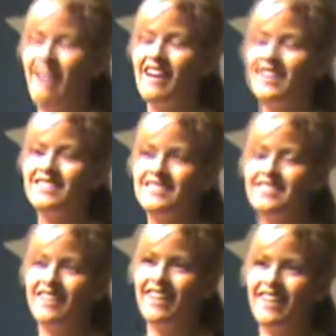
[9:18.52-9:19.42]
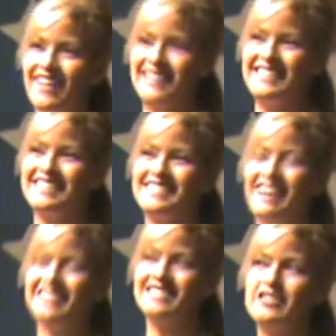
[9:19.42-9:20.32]
And
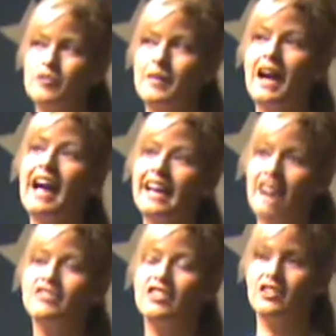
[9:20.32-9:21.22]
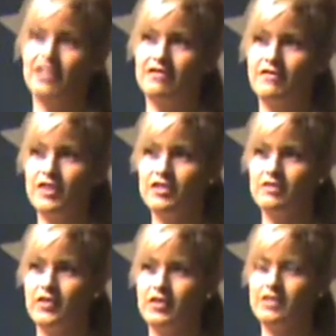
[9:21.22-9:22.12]
I said to him, but I have to go to confession
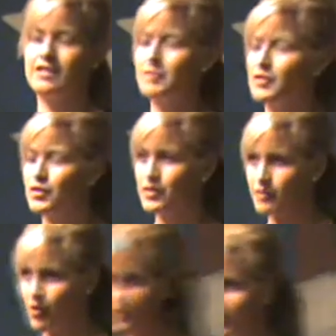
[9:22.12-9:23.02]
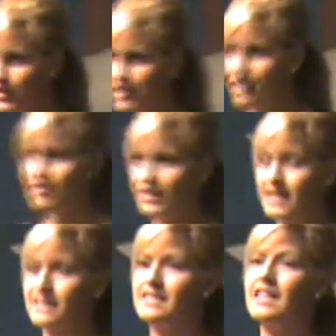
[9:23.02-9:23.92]
first. He said, but you just told me you're not Catholic. And
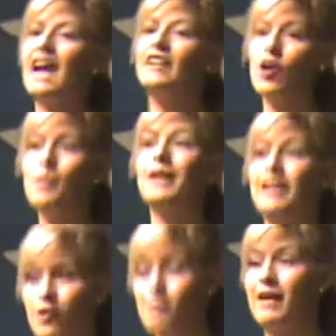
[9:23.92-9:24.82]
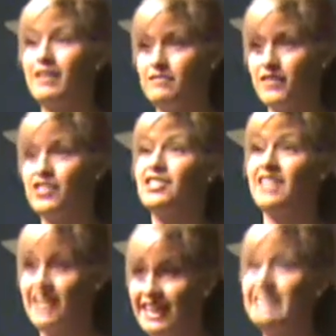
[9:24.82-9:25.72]
I said, I know, but I know about confession,
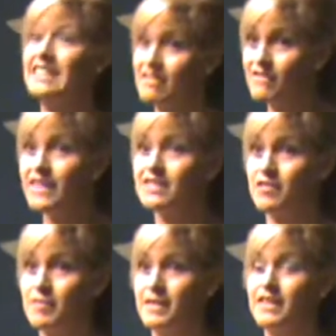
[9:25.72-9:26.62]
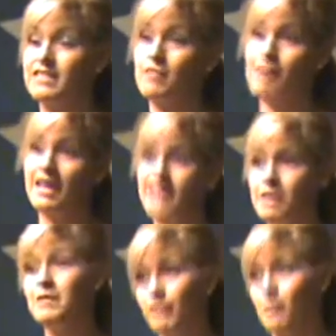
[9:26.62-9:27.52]
and I need to confess something because it may
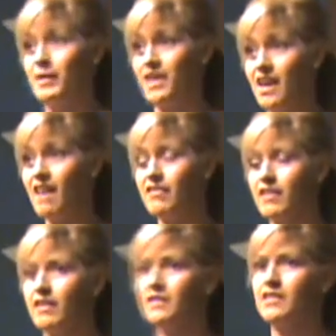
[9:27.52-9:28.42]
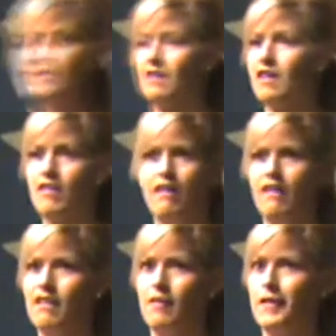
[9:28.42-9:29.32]
keep me from being Catholic. And he's like,
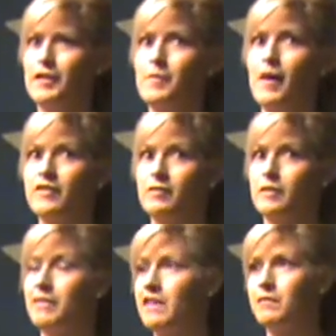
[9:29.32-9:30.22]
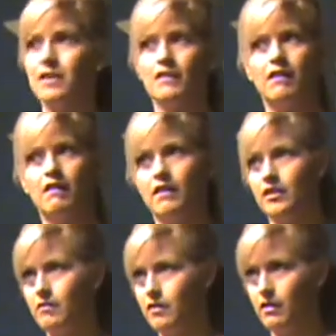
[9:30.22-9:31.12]
what could it possibly be? And I'm like, oh, you
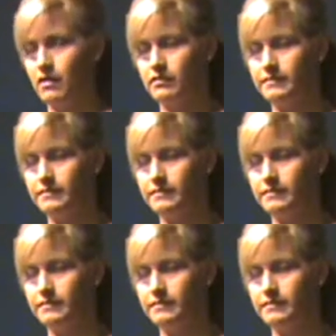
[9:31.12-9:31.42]
don't want to know.